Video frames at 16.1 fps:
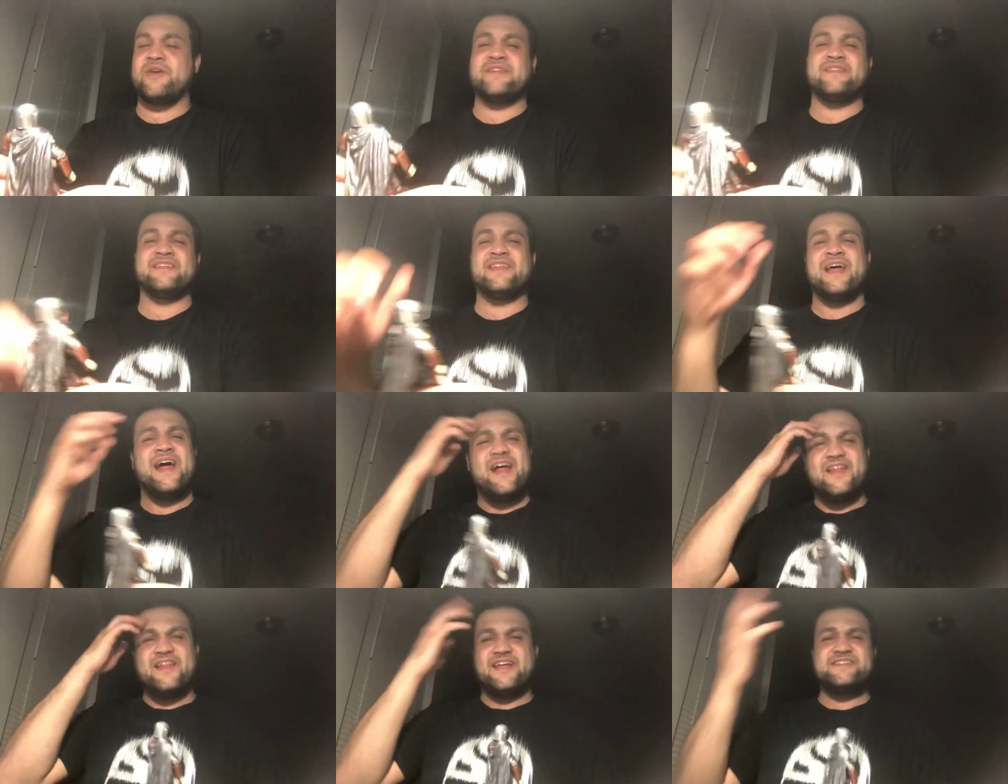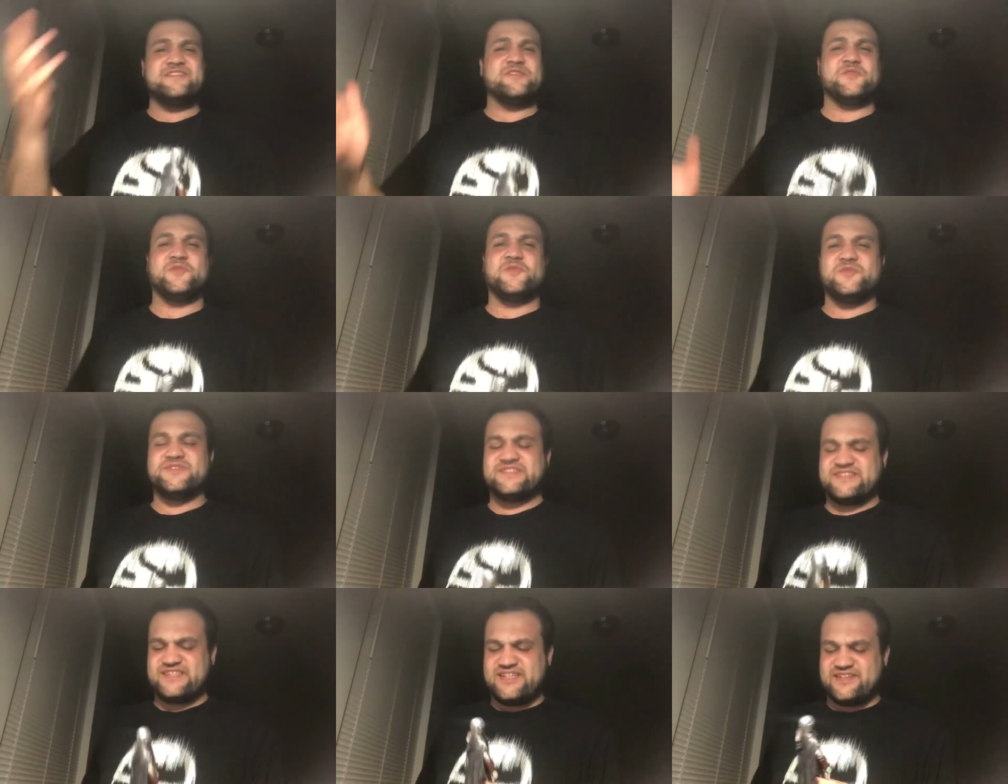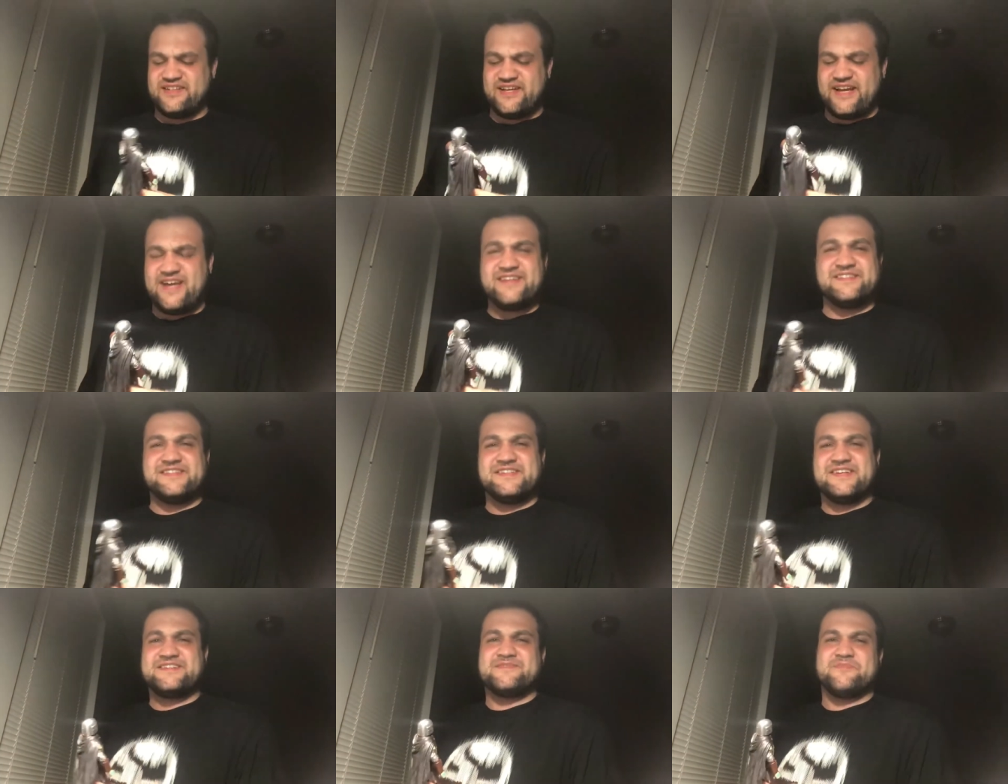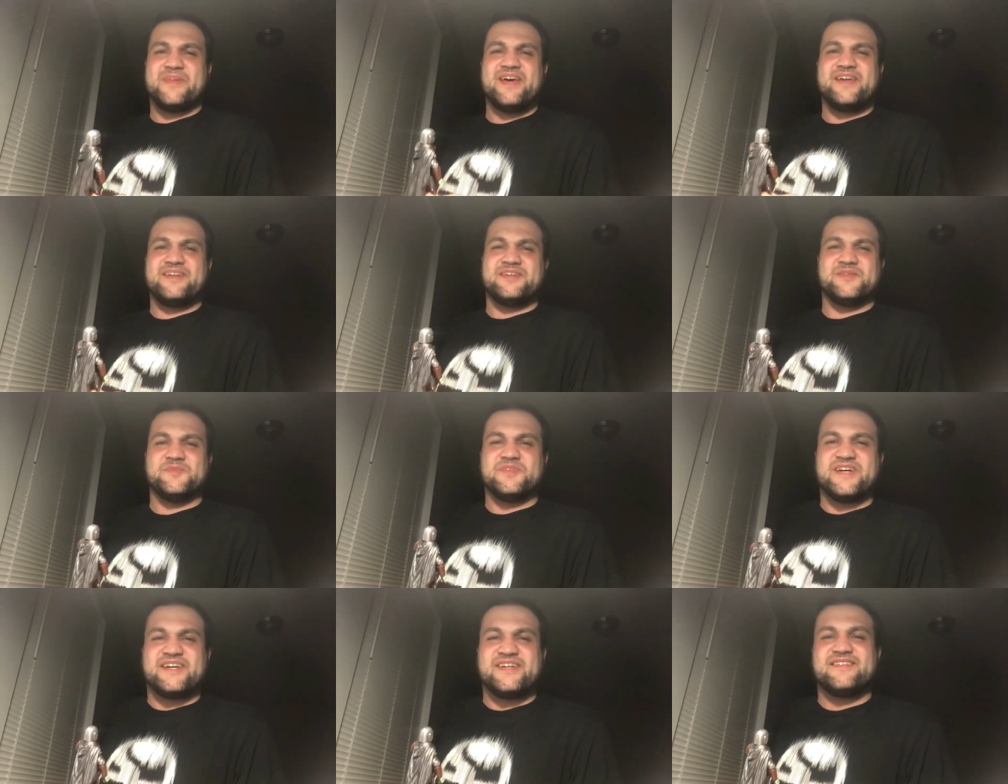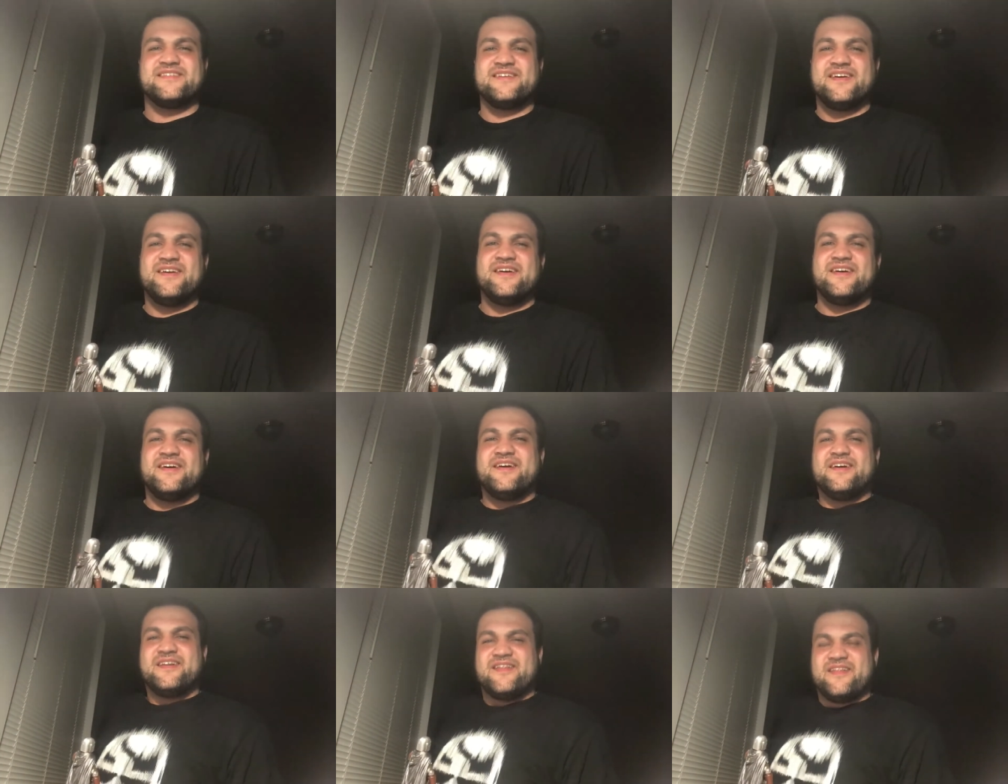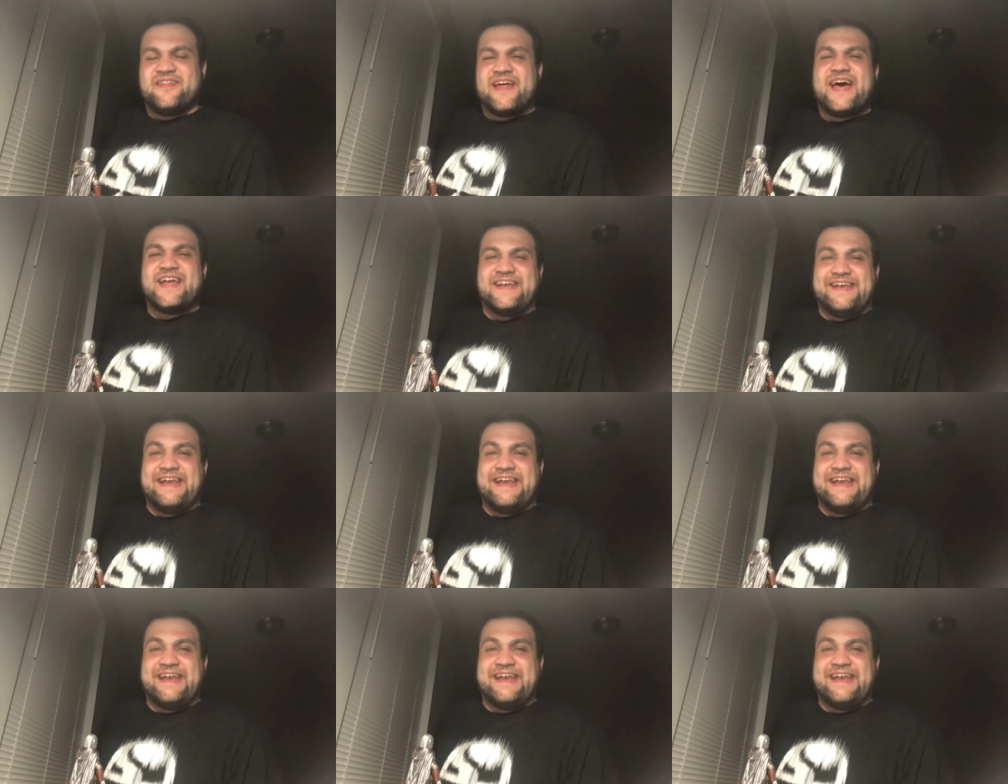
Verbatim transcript: And that's the coolest thing. Like, I just met him like that